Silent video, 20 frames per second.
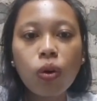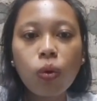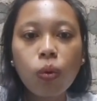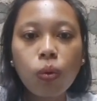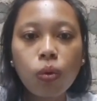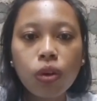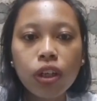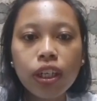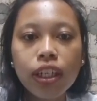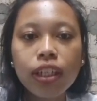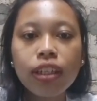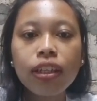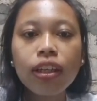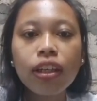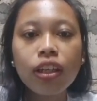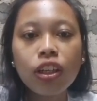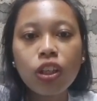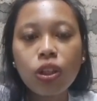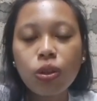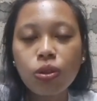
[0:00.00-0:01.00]
word
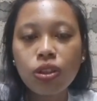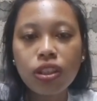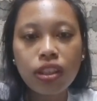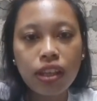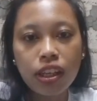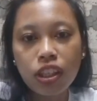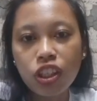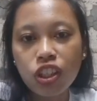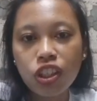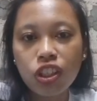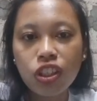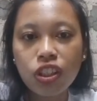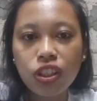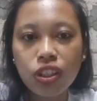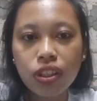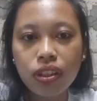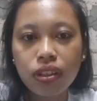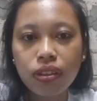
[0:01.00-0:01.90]
usage.